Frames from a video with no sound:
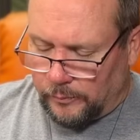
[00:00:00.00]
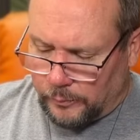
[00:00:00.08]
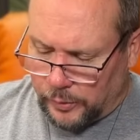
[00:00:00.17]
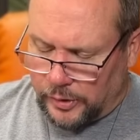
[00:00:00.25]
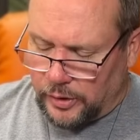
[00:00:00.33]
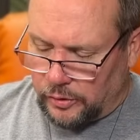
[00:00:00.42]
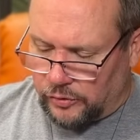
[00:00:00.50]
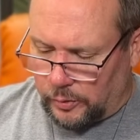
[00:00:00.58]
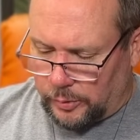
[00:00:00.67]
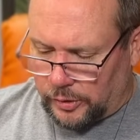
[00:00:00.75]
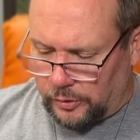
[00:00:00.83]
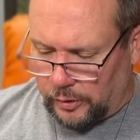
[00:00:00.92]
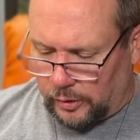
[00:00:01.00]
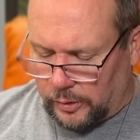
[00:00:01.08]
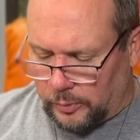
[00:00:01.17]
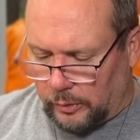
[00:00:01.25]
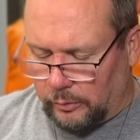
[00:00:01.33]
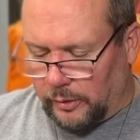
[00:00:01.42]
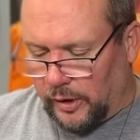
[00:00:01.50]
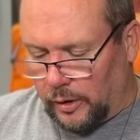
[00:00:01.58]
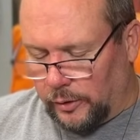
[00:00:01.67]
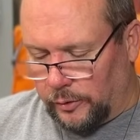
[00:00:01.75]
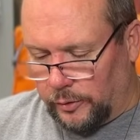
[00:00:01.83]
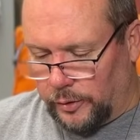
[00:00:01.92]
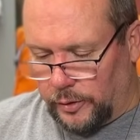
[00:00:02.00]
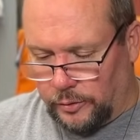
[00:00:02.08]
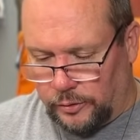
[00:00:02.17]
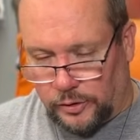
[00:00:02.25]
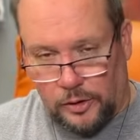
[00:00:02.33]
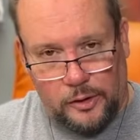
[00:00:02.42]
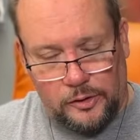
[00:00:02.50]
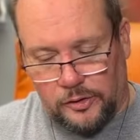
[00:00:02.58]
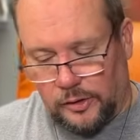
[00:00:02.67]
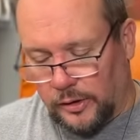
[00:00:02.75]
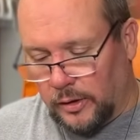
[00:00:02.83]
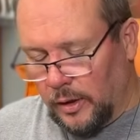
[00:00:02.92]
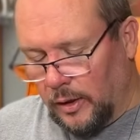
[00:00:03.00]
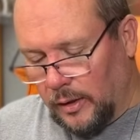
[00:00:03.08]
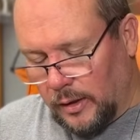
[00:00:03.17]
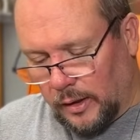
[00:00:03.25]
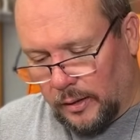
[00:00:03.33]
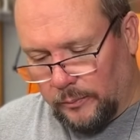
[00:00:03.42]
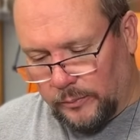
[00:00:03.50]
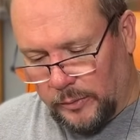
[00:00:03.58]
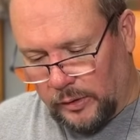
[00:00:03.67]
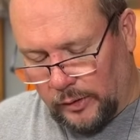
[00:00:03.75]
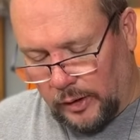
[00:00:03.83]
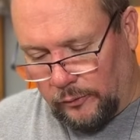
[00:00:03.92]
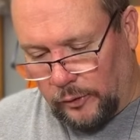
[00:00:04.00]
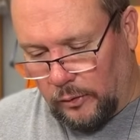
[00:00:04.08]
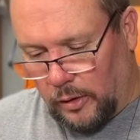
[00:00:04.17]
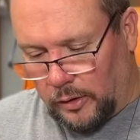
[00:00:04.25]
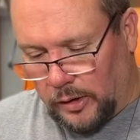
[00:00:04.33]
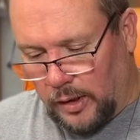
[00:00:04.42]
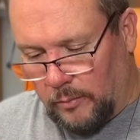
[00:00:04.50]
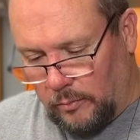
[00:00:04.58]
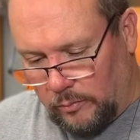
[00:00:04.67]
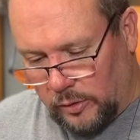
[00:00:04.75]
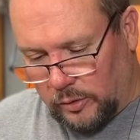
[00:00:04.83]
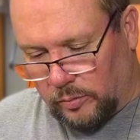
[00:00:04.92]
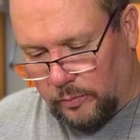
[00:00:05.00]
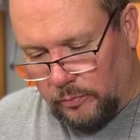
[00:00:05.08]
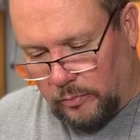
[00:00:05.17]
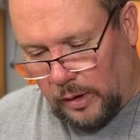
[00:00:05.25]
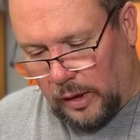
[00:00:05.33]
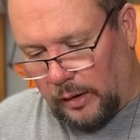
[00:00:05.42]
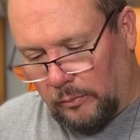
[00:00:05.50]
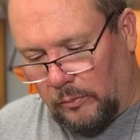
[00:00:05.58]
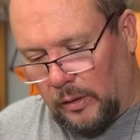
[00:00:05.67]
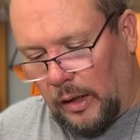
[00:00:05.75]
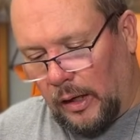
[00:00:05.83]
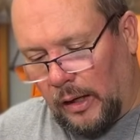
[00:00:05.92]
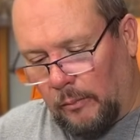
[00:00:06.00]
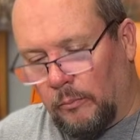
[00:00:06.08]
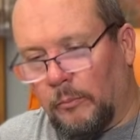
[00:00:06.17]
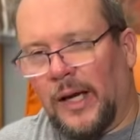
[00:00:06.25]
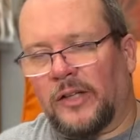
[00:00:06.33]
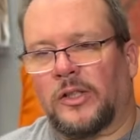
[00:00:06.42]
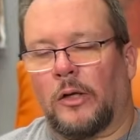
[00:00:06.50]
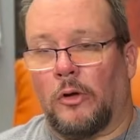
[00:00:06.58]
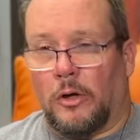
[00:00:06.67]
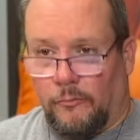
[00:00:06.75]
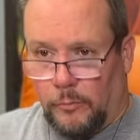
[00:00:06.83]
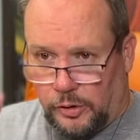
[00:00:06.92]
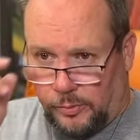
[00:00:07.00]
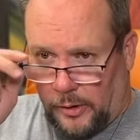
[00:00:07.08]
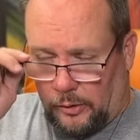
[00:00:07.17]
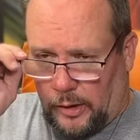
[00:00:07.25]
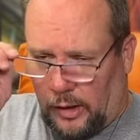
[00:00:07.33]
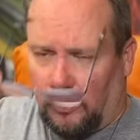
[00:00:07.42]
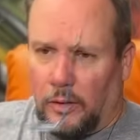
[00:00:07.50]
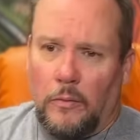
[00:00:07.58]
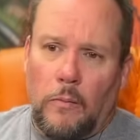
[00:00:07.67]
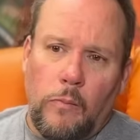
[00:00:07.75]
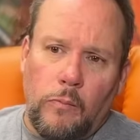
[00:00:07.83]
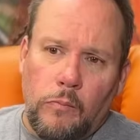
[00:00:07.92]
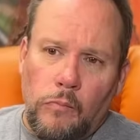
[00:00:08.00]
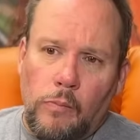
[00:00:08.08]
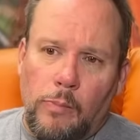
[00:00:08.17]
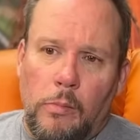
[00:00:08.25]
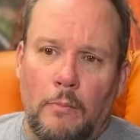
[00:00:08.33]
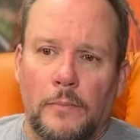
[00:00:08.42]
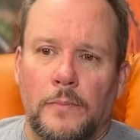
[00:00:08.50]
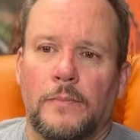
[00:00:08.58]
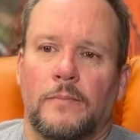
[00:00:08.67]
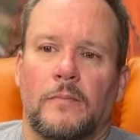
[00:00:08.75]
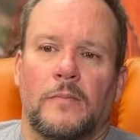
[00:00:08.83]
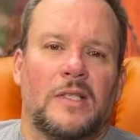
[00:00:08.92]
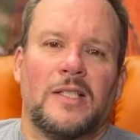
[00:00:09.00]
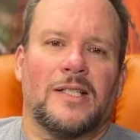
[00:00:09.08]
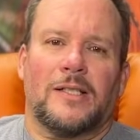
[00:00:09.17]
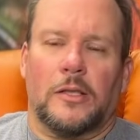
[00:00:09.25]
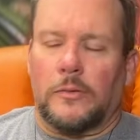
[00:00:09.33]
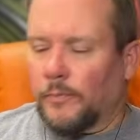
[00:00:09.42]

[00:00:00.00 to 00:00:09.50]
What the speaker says: Pretty useful material, and it's probably underused, honestly. Been around for a long time. Max, how long have moose been around? He doesn't know.